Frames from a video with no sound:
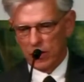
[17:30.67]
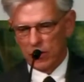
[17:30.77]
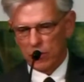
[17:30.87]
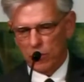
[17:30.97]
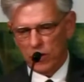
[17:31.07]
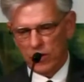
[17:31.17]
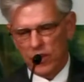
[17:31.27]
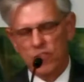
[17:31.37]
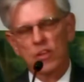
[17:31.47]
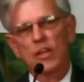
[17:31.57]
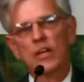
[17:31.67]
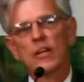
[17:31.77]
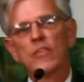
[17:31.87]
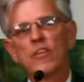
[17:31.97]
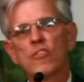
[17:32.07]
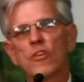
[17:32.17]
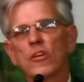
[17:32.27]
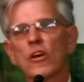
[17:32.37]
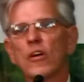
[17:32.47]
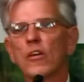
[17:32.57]
What are these again? These are
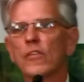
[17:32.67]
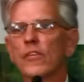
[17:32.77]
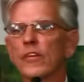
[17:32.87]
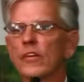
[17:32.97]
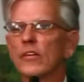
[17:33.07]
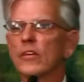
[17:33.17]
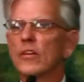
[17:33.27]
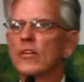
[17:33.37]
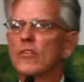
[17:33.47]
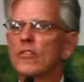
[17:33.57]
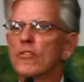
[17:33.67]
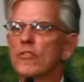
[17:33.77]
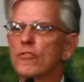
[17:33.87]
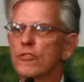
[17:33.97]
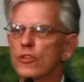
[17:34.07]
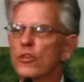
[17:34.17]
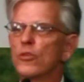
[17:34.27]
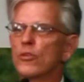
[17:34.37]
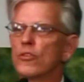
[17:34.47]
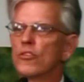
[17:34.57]
called the
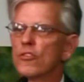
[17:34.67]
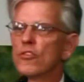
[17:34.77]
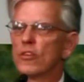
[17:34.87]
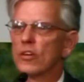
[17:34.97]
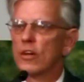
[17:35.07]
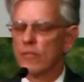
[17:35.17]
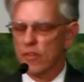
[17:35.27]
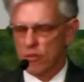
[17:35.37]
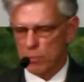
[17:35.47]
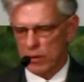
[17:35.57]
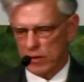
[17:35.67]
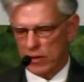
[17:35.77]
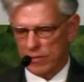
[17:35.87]
fruits of the Spirit.